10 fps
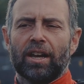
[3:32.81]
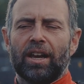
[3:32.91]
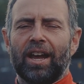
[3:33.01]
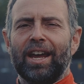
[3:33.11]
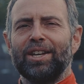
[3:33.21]

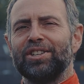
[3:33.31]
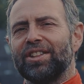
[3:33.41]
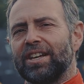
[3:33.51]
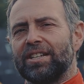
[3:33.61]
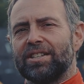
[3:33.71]
key to
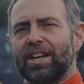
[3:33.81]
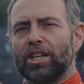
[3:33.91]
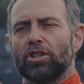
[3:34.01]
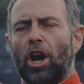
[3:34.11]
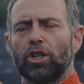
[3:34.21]
these
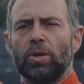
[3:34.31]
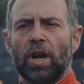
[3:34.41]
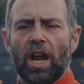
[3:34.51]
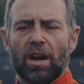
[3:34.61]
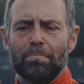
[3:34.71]
things are
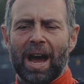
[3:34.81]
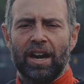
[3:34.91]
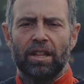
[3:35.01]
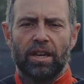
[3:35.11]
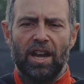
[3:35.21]
doing it in a
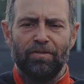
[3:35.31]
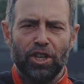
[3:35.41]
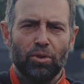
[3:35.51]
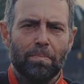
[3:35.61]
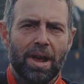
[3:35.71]
manner that if
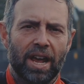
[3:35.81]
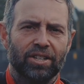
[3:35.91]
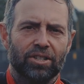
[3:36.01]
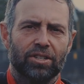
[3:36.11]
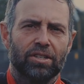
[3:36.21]
you
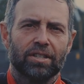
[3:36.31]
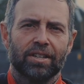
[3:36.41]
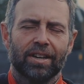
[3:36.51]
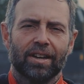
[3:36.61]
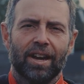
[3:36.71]
miss,
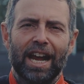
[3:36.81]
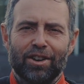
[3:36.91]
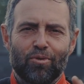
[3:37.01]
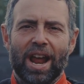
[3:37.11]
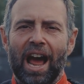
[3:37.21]

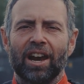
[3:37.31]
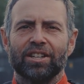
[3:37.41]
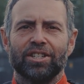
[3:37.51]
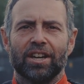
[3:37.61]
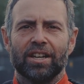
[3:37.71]
in
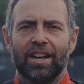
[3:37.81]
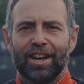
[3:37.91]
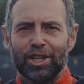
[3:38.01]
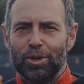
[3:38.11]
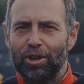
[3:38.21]
reality,
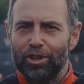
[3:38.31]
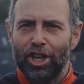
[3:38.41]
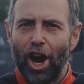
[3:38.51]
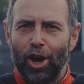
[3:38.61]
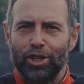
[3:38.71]
you could
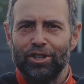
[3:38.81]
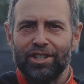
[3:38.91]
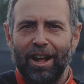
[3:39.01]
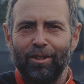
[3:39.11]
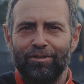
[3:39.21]
guard
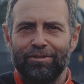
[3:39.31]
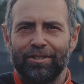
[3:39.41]
yourself.